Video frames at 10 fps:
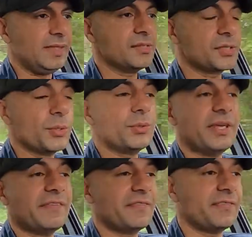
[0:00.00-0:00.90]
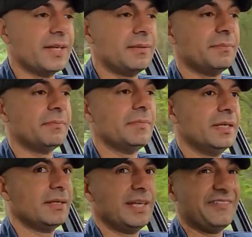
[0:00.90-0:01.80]
So
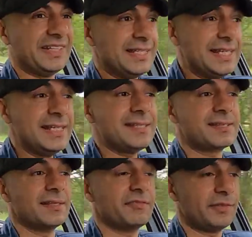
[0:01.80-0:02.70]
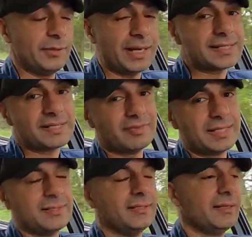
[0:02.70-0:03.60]
if it needs the fuel additive
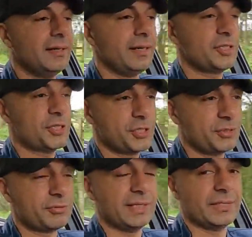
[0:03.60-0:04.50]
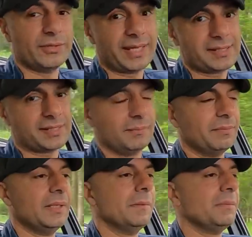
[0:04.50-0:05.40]
in, I should really go and get some,
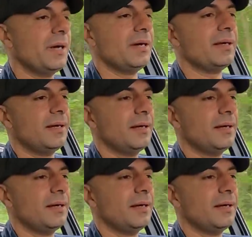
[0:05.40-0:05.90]
but